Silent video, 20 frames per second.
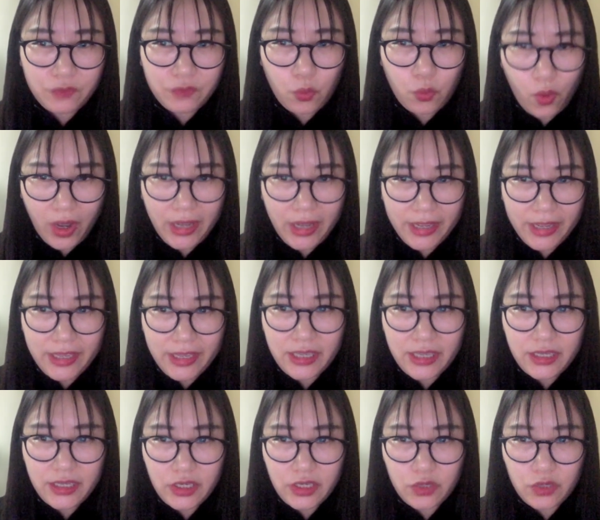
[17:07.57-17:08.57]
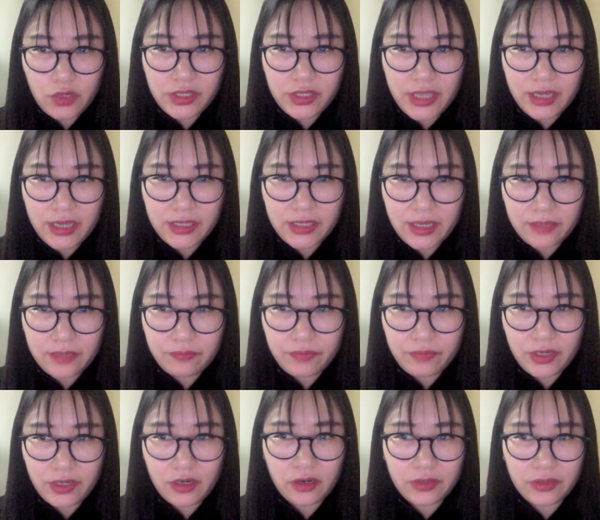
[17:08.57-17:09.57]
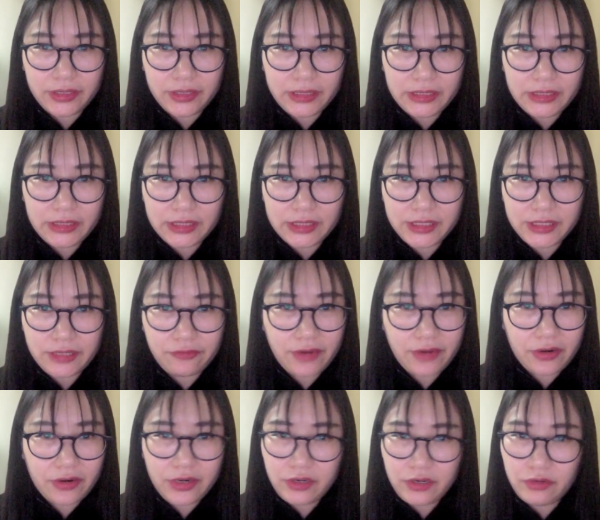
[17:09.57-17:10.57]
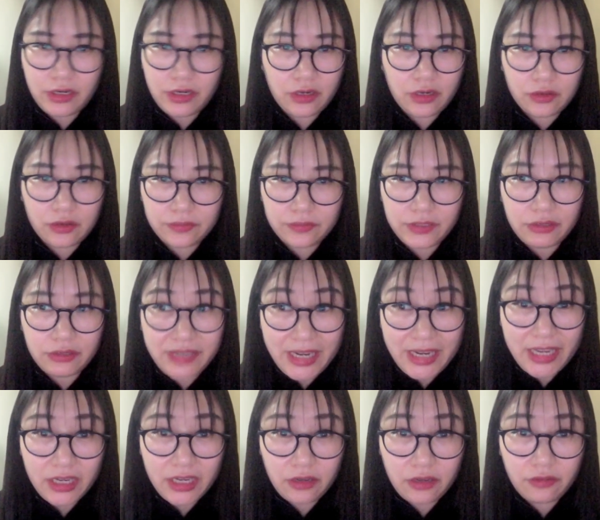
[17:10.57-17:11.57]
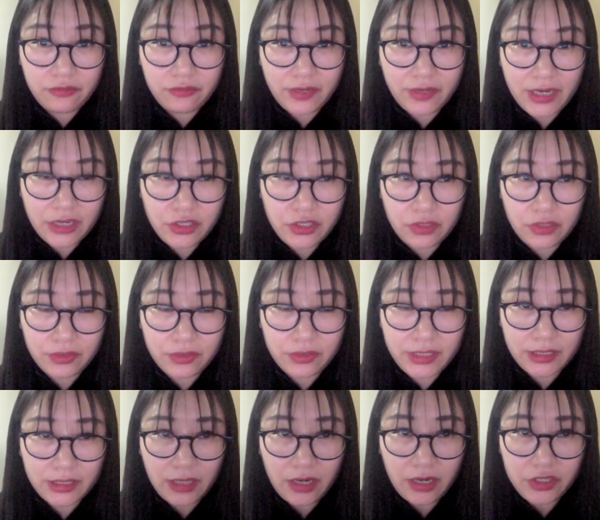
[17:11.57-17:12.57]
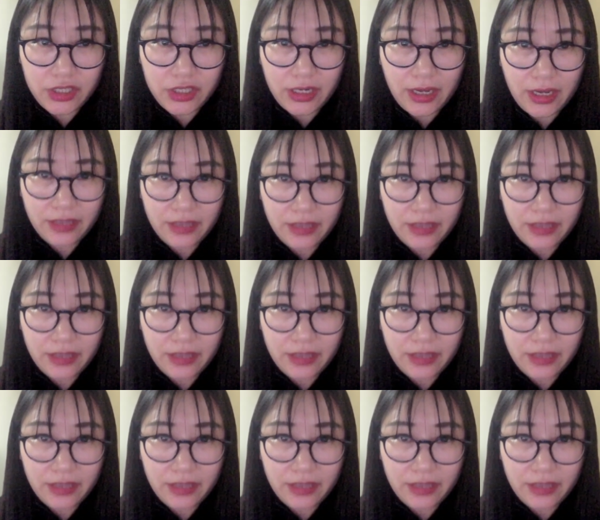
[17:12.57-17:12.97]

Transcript: why you think that Bitcoin is a very unique financial technology?